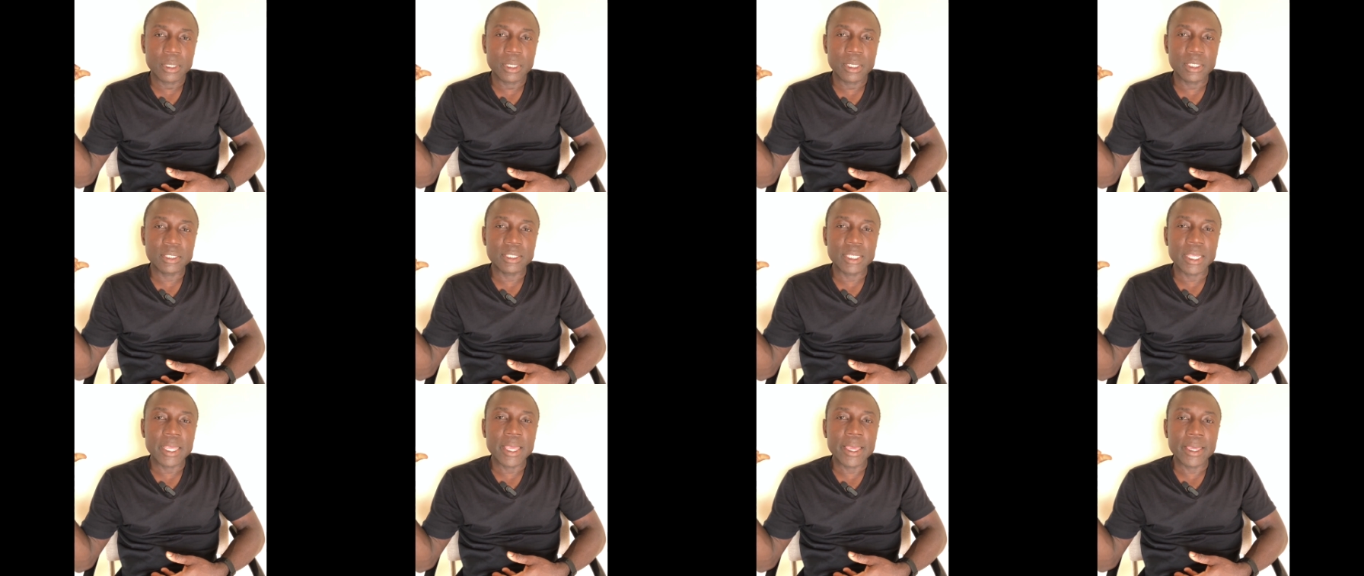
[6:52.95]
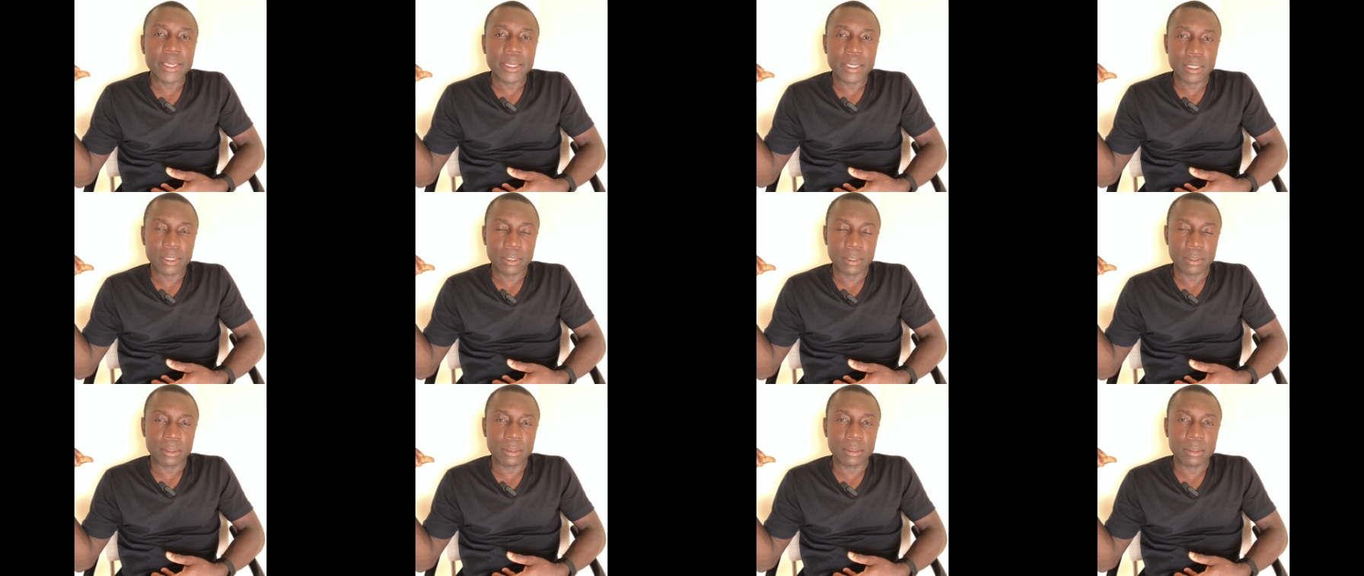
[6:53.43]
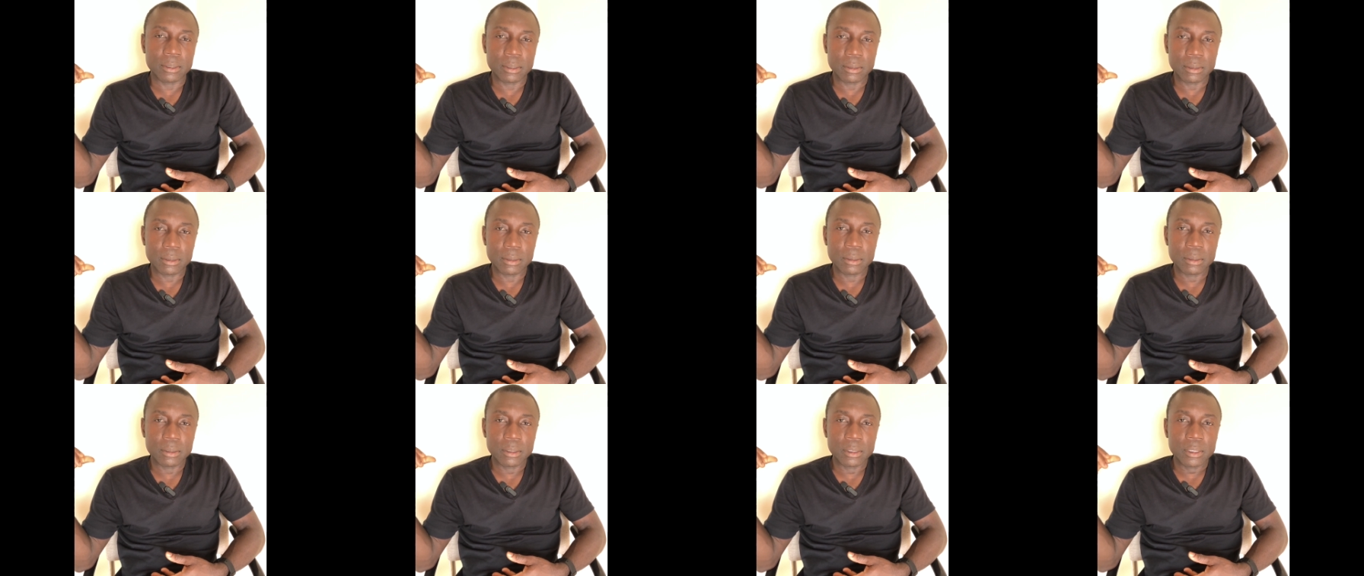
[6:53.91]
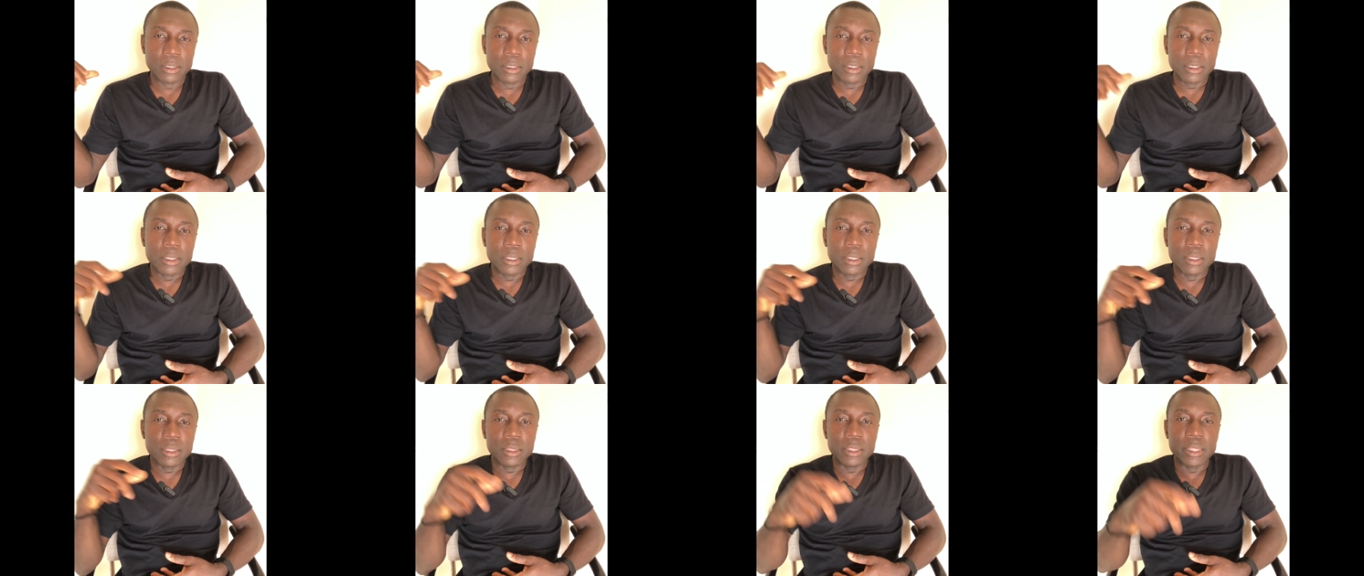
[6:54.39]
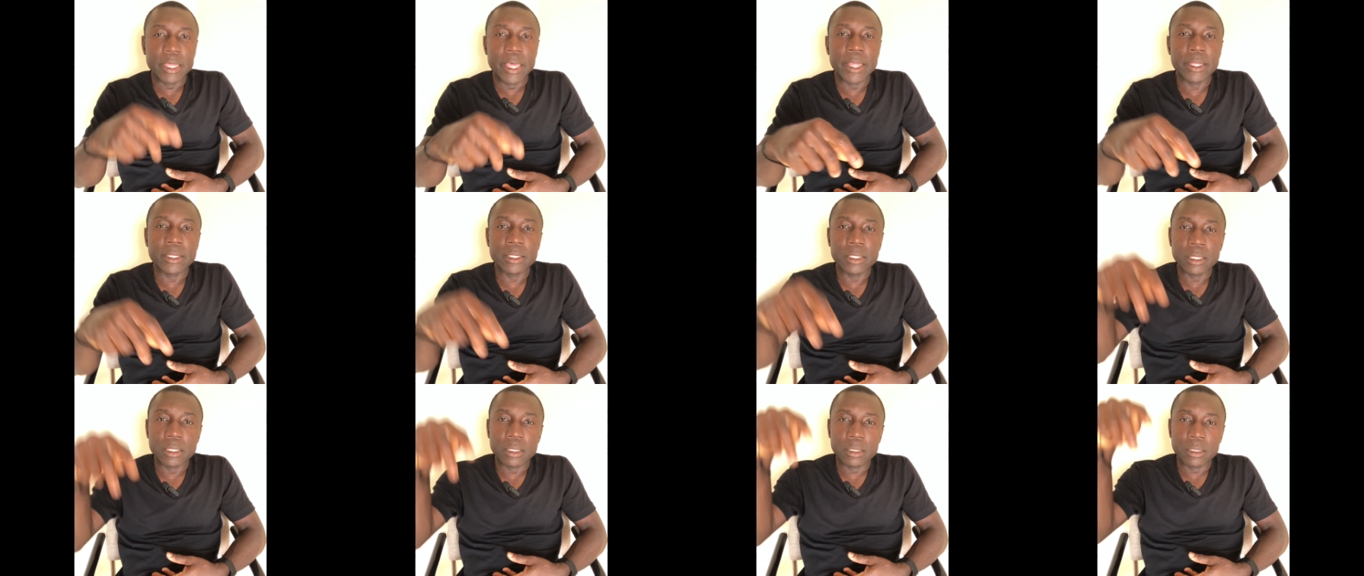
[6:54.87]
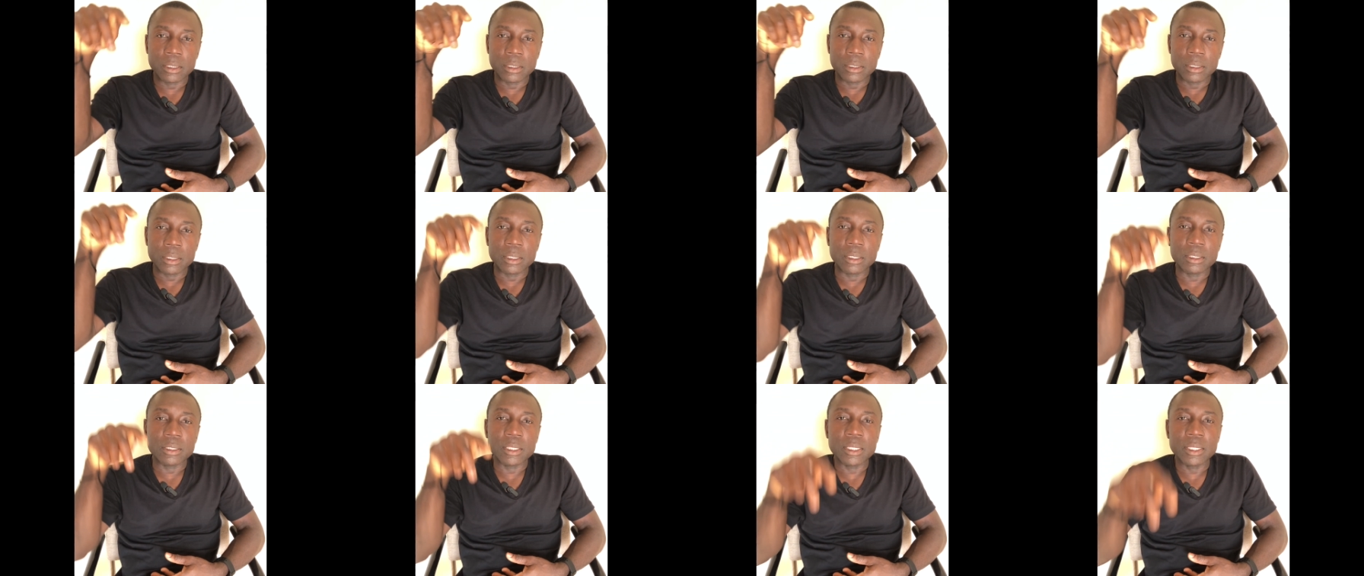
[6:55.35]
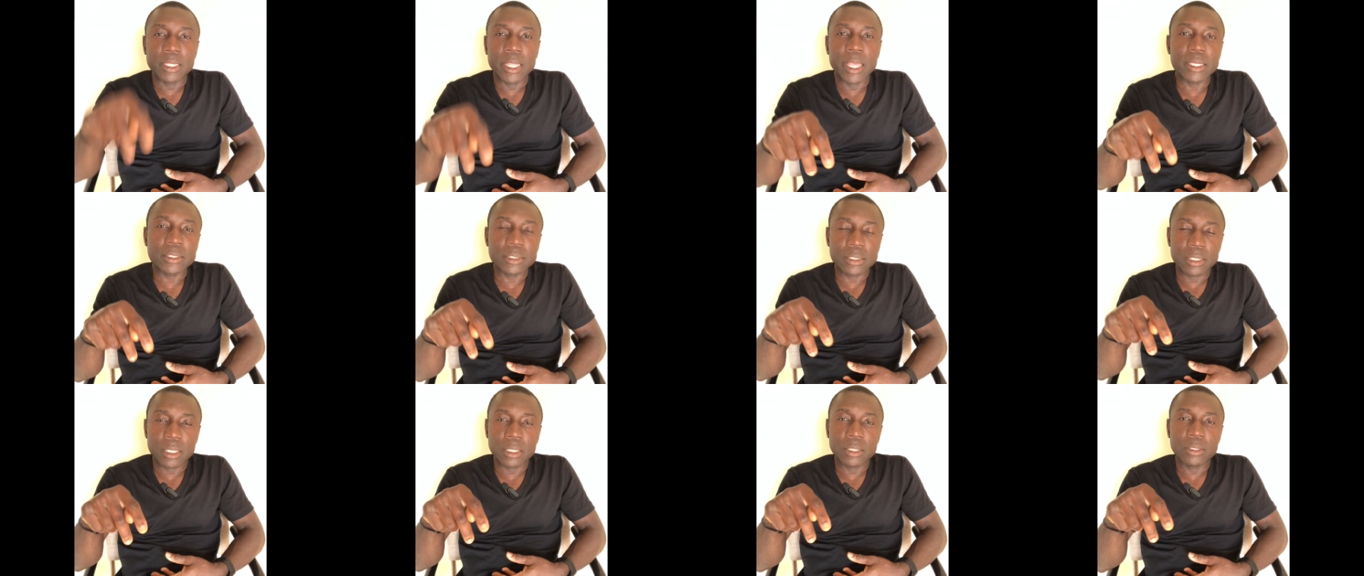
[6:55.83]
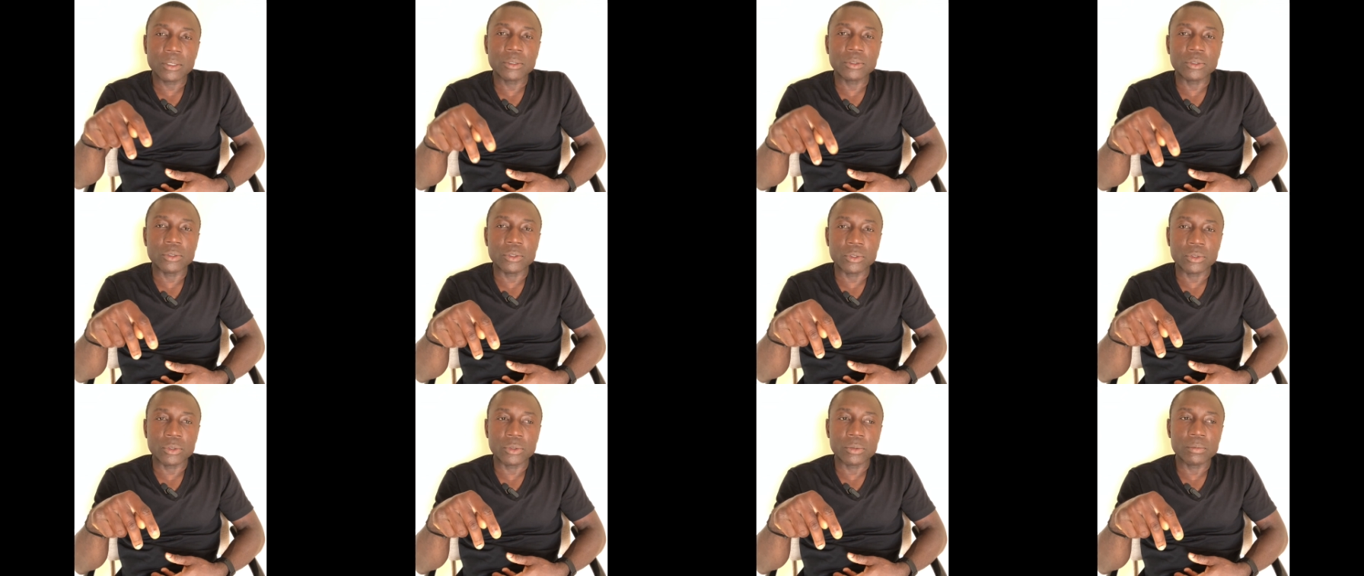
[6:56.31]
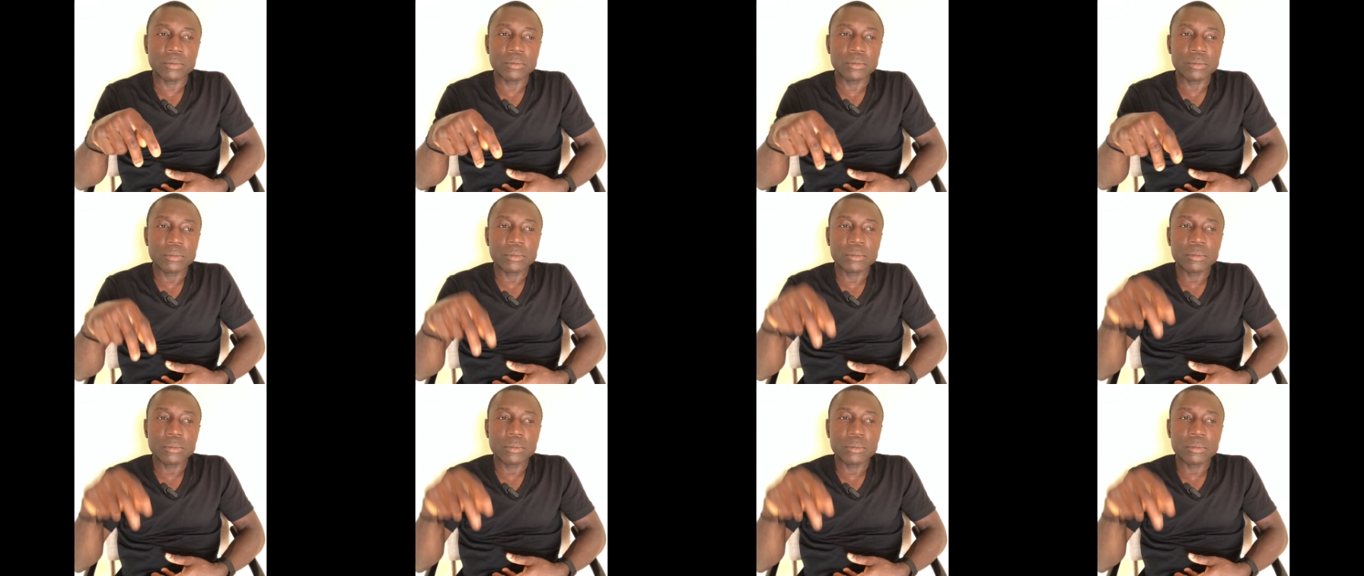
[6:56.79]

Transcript: it's aching, then the next thing you do